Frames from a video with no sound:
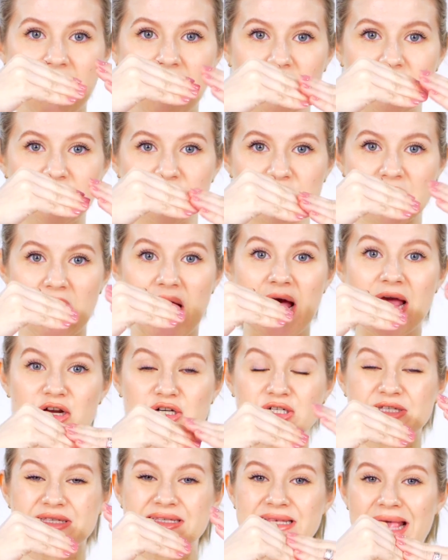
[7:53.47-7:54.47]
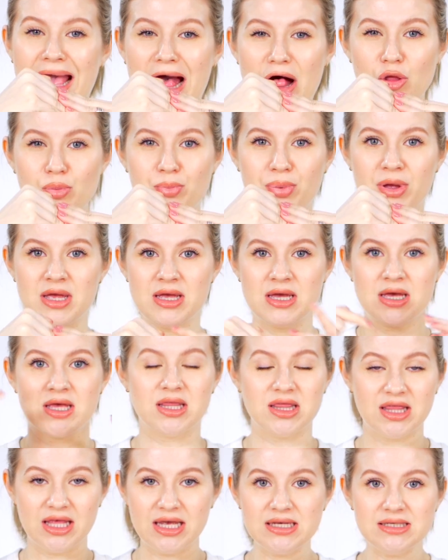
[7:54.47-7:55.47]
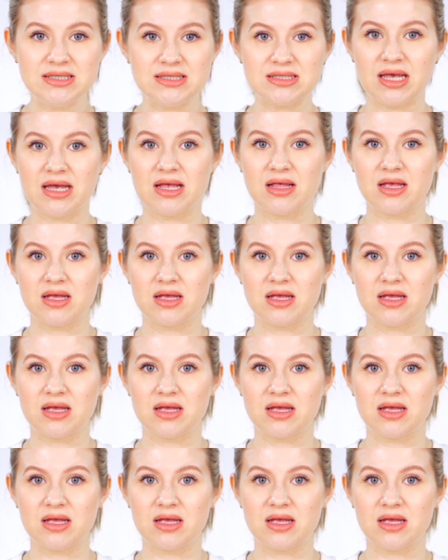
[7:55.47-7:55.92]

on your eye or scalp. This